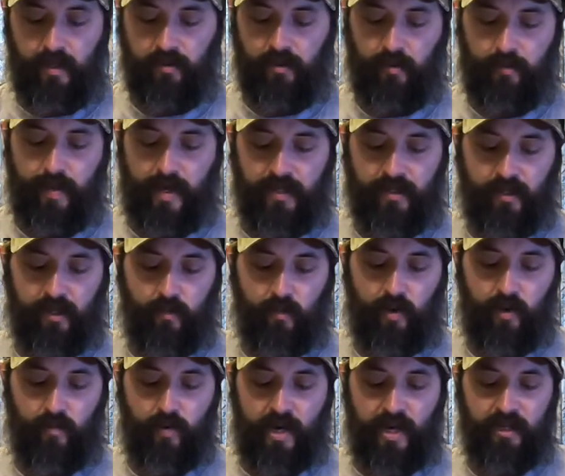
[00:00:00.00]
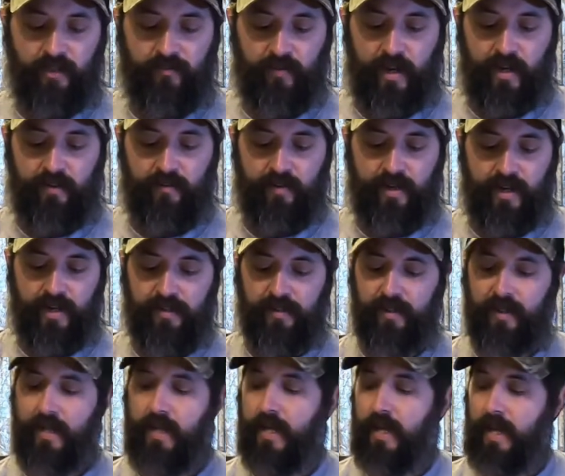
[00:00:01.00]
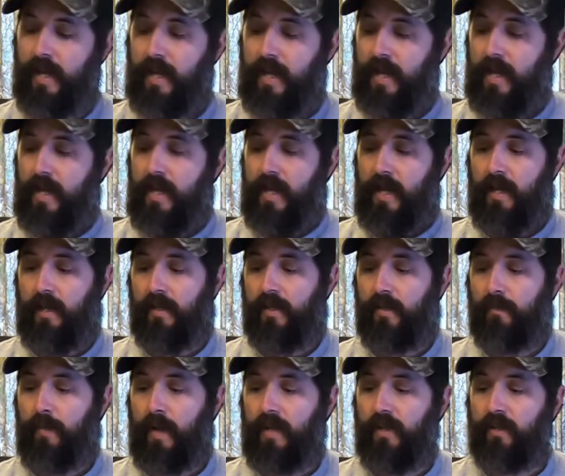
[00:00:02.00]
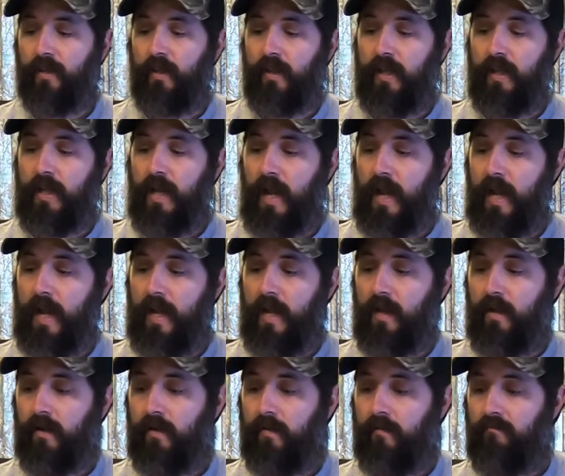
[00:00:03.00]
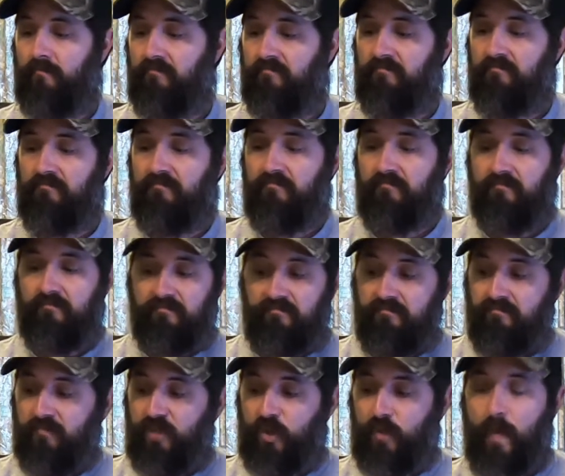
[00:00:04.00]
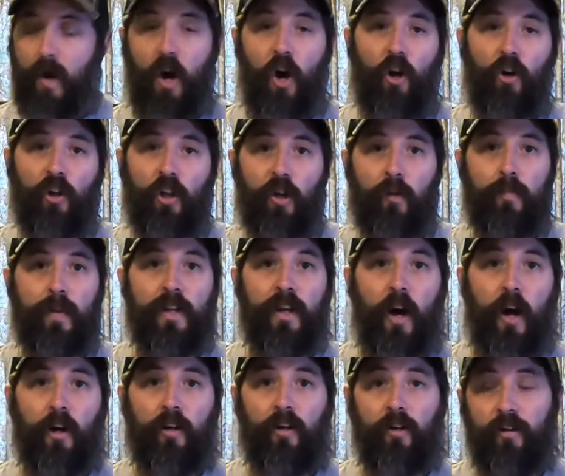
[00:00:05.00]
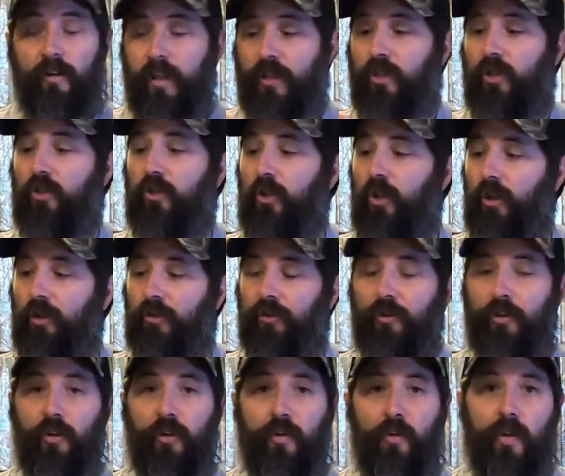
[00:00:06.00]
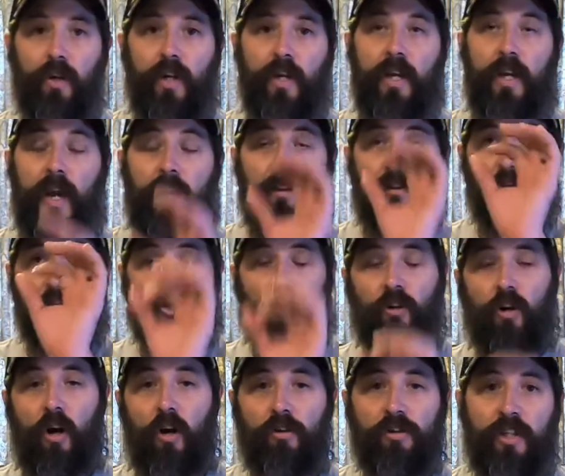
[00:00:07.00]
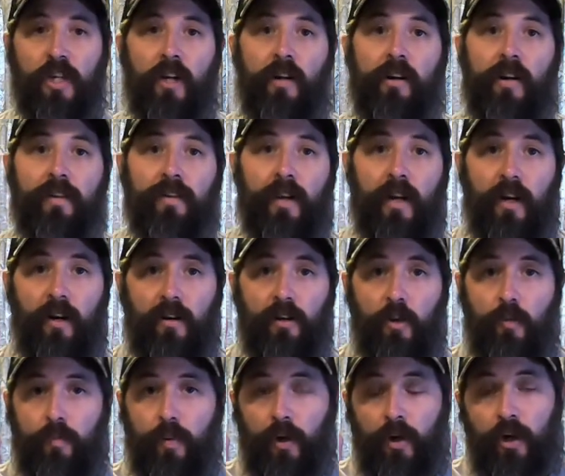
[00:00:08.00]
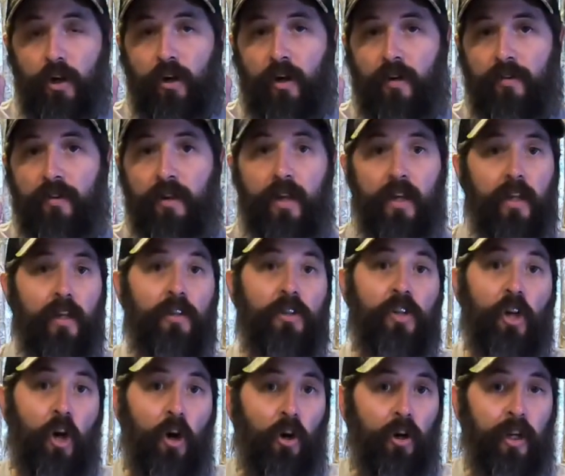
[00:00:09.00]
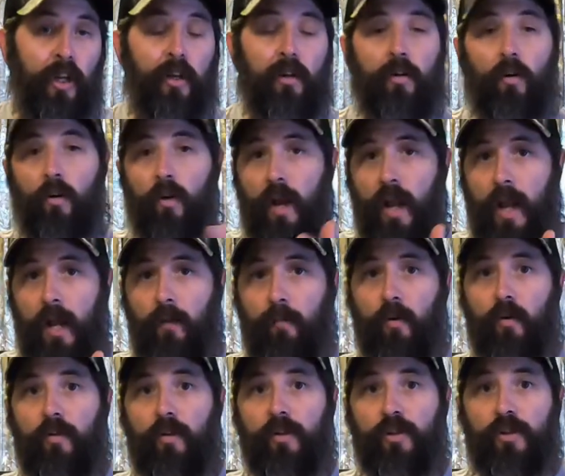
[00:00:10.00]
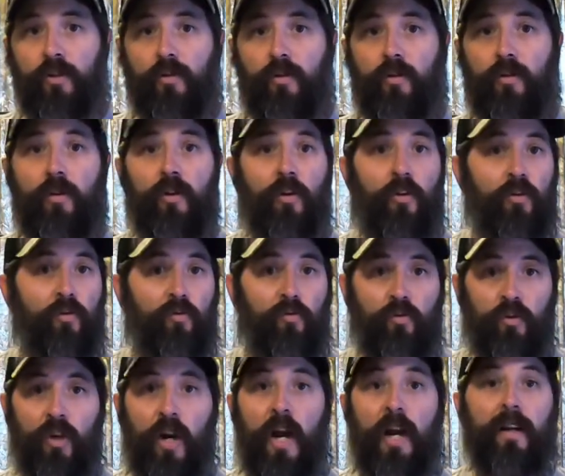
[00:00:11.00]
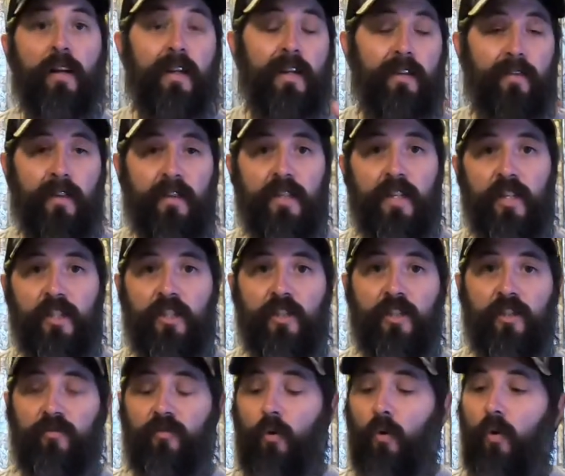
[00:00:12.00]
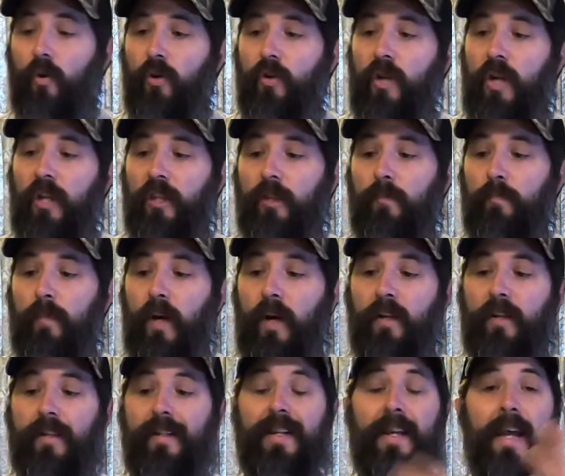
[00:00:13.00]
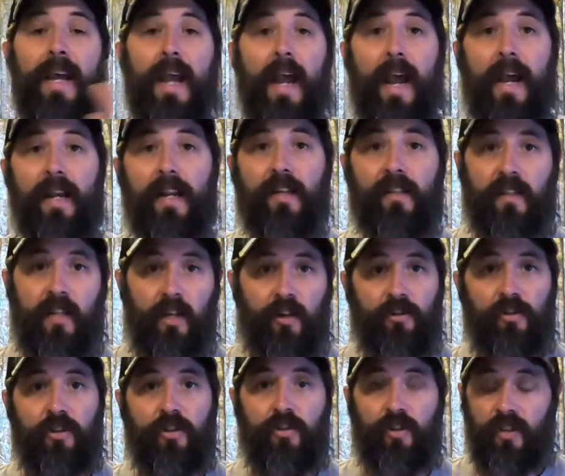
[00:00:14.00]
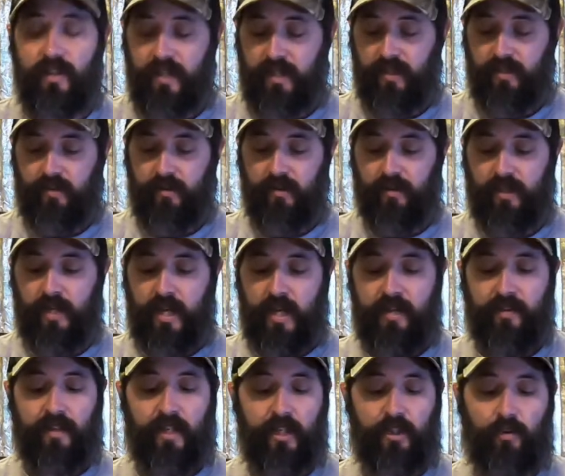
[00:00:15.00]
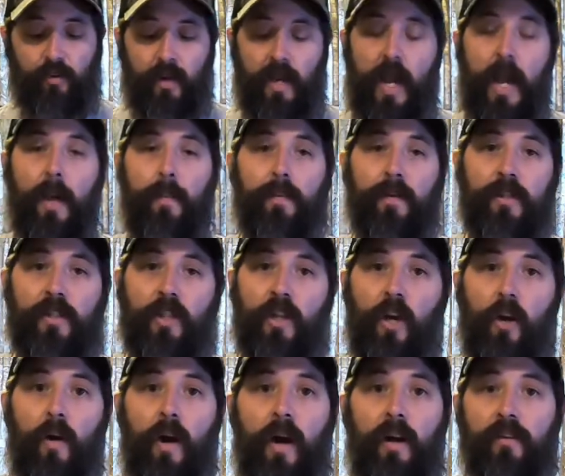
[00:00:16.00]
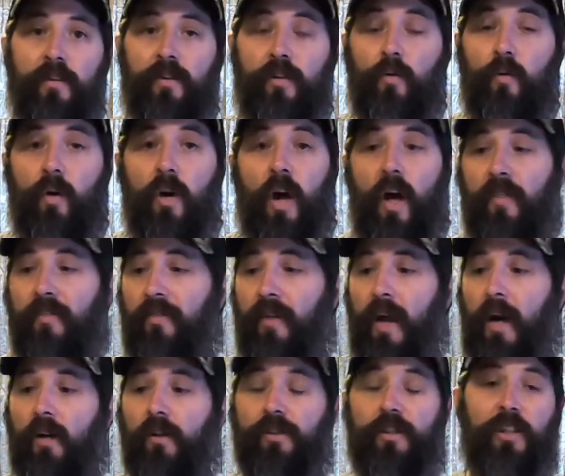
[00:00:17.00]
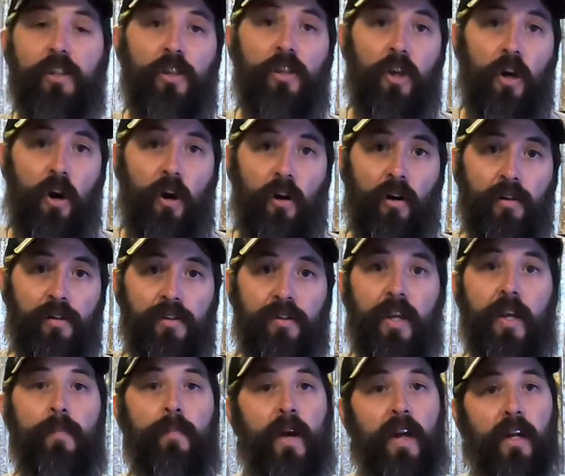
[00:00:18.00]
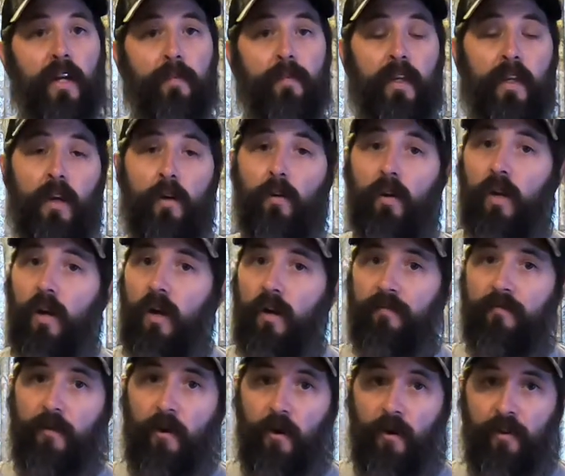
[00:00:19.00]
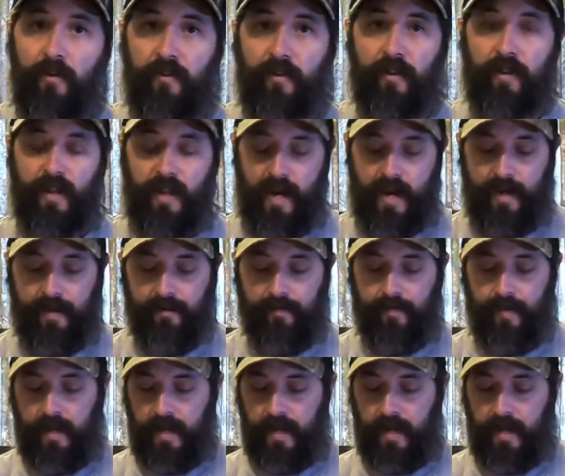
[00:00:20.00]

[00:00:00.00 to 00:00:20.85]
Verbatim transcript: So basically what a rangefinder is, it is basically a small little binocular that you look through, and there's a crosshair in there. You put it on the target or animal that you're trying to get the distance for. You hit the button, and it tells you the distance. This one happens to go out to a, a thousand yards. They make them that go a lot farther than that.